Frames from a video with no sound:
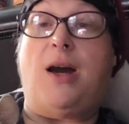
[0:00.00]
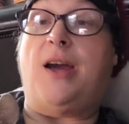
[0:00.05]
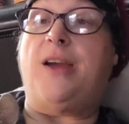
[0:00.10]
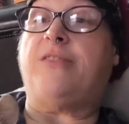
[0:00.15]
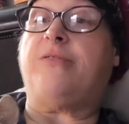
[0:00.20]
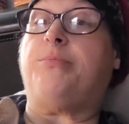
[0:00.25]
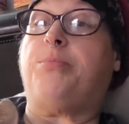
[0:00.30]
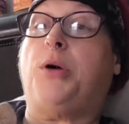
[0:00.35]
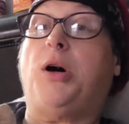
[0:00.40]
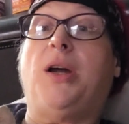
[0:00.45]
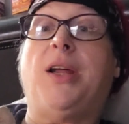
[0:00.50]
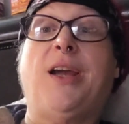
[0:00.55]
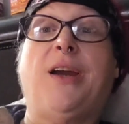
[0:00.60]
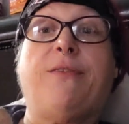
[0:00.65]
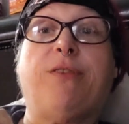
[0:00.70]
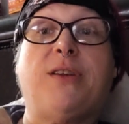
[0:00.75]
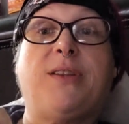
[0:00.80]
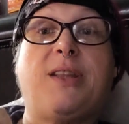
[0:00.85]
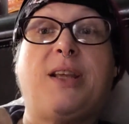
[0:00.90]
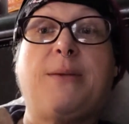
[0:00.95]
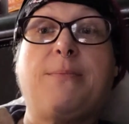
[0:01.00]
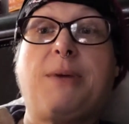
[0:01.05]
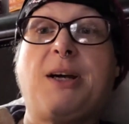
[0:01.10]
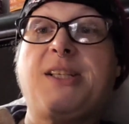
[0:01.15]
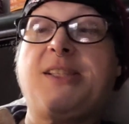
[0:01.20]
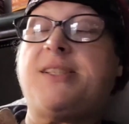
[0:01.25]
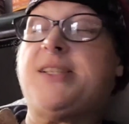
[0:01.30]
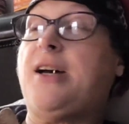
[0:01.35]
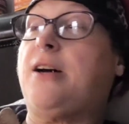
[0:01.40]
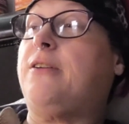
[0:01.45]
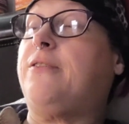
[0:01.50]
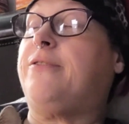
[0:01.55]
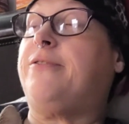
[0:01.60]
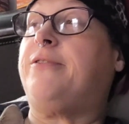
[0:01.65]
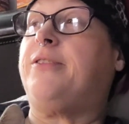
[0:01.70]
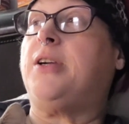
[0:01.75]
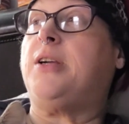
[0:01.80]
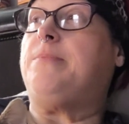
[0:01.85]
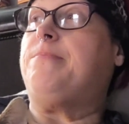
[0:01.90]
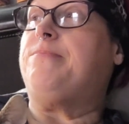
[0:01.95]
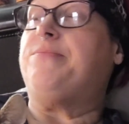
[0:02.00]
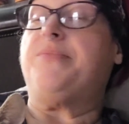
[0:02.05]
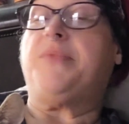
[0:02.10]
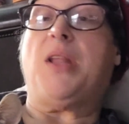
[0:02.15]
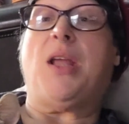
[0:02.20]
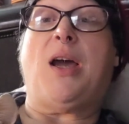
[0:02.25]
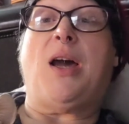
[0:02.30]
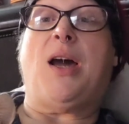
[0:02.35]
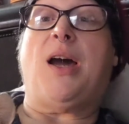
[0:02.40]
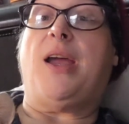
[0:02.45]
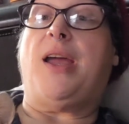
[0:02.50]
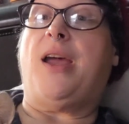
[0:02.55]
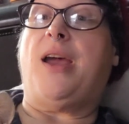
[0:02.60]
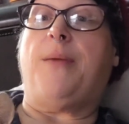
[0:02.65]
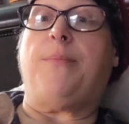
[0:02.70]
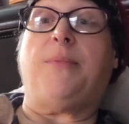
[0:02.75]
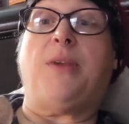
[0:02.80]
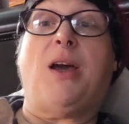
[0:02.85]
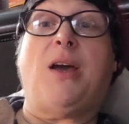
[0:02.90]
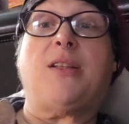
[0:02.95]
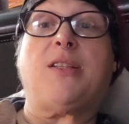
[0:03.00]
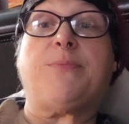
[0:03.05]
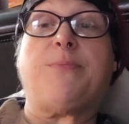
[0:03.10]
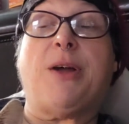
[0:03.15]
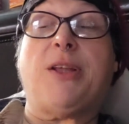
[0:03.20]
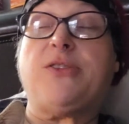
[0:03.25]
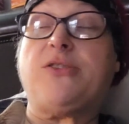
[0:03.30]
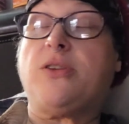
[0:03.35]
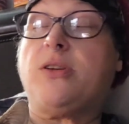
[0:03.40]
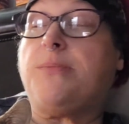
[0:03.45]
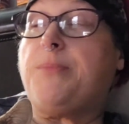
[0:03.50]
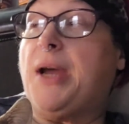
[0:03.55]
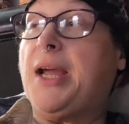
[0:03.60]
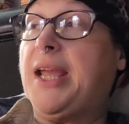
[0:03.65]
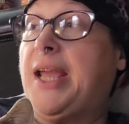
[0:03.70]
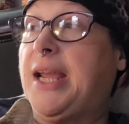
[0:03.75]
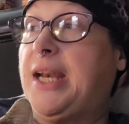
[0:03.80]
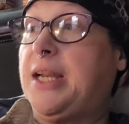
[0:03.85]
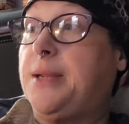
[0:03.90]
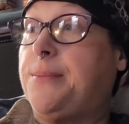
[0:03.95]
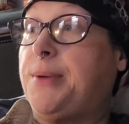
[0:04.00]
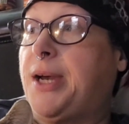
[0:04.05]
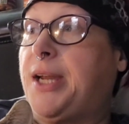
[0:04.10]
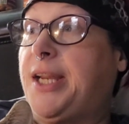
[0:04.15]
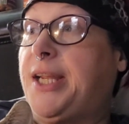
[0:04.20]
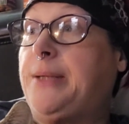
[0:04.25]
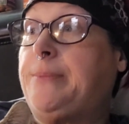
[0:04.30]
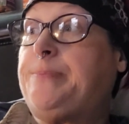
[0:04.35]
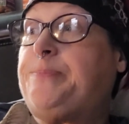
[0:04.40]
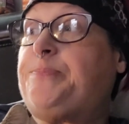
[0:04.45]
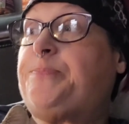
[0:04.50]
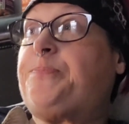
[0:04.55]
I have bought everything myself. I am not sponsored by anybody.